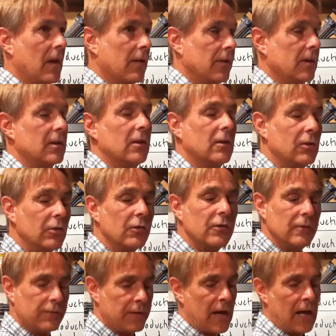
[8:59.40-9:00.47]
conclusion
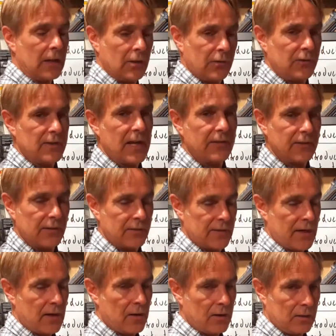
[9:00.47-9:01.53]
follows
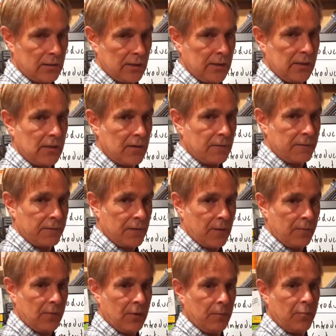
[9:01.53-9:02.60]
necessarily
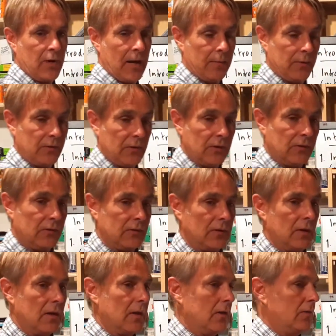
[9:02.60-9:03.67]
from the premises.
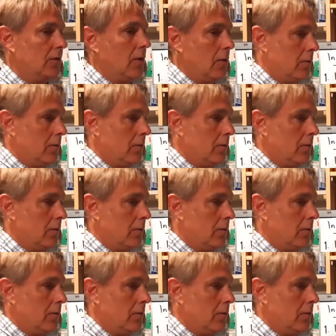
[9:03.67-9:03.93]
So